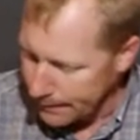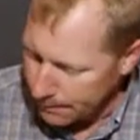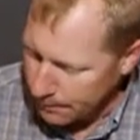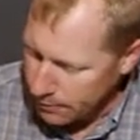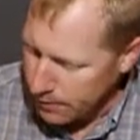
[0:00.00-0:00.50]

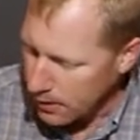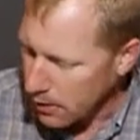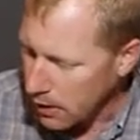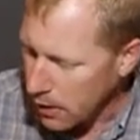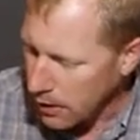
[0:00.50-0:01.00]
Moving
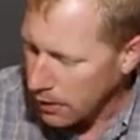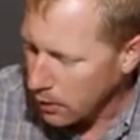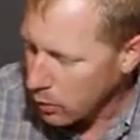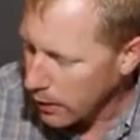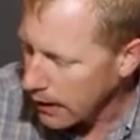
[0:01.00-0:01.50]
on,
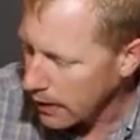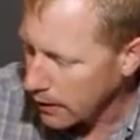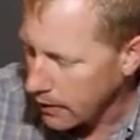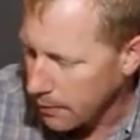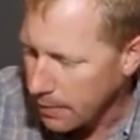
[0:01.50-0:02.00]
we get
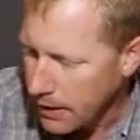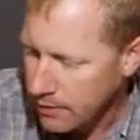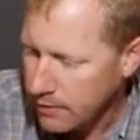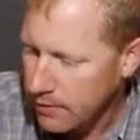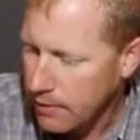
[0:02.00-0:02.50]
into the
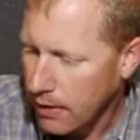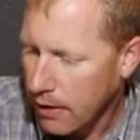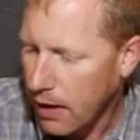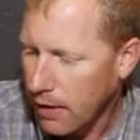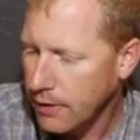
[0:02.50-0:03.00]
bits.
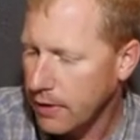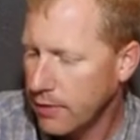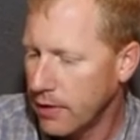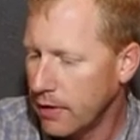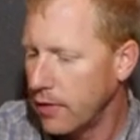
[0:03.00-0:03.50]

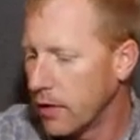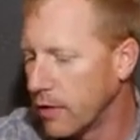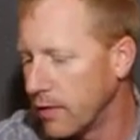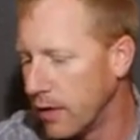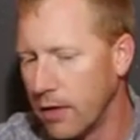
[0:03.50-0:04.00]
Obviously, as you can
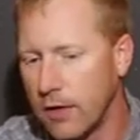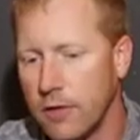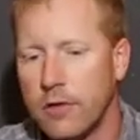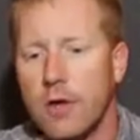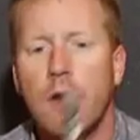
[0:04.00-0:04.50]
see,
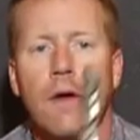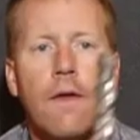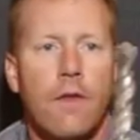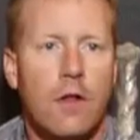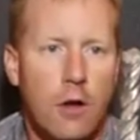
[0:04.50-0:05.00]
there's
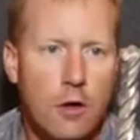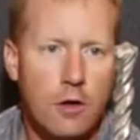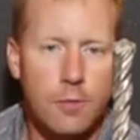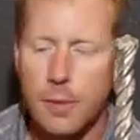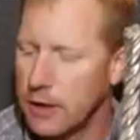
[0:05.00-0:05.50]

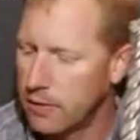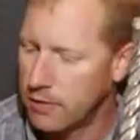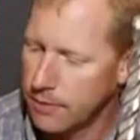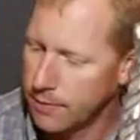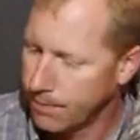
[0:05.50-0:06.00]
large
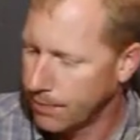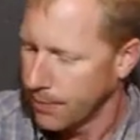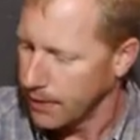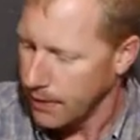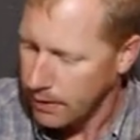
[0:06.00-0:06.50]
bits
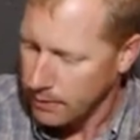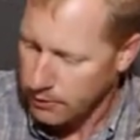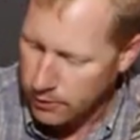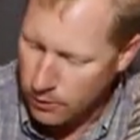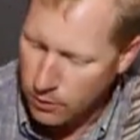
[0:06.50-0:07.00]

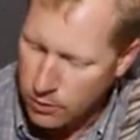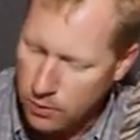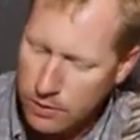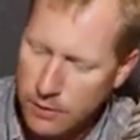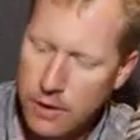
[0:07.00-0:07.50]

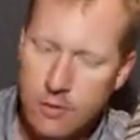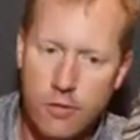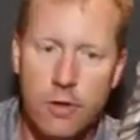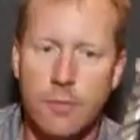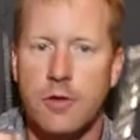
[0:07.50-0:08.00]
to
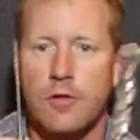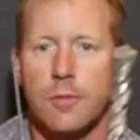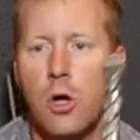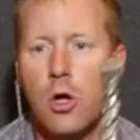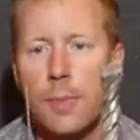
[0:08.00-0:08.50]
extremely
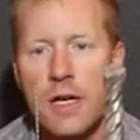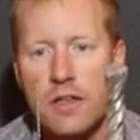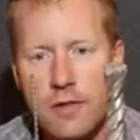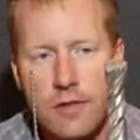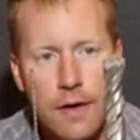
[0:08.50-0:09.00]
small
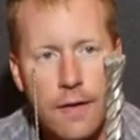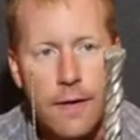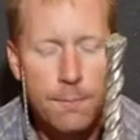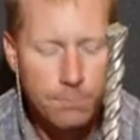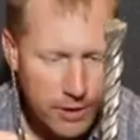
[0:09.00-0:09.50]
bits.
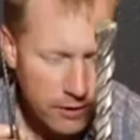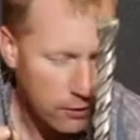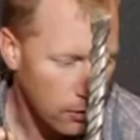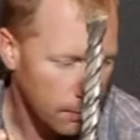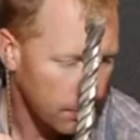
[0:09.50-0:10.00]
These
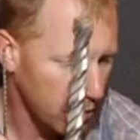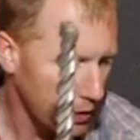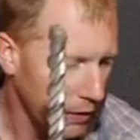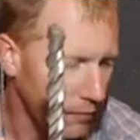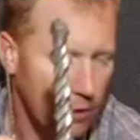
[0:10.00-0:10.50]
are
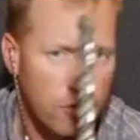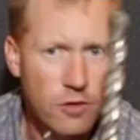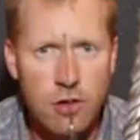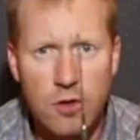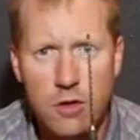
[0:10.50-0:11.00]
pretty
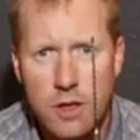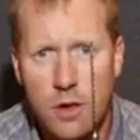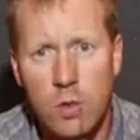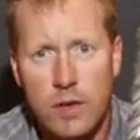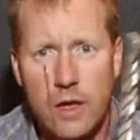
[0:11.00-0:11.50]
versatile
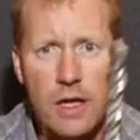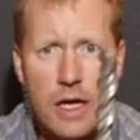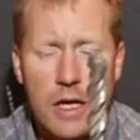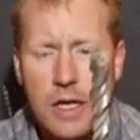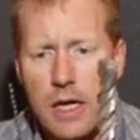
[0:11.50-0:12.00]
in what they
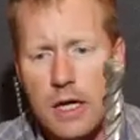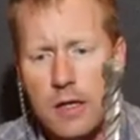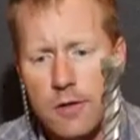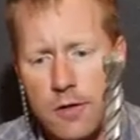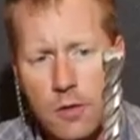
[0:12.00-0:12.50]
can and
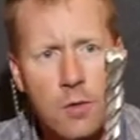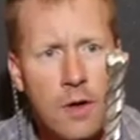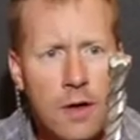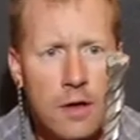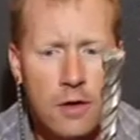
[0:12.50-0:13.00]
can't do
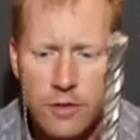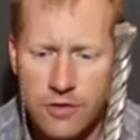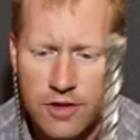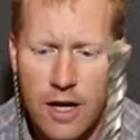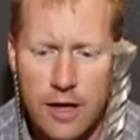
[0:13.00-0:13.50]

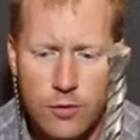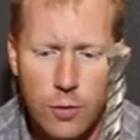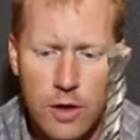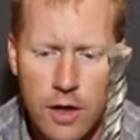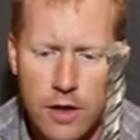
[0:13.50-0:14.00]

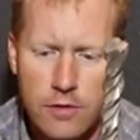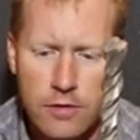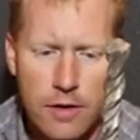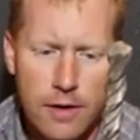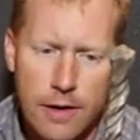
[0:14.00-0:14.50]
size-wise,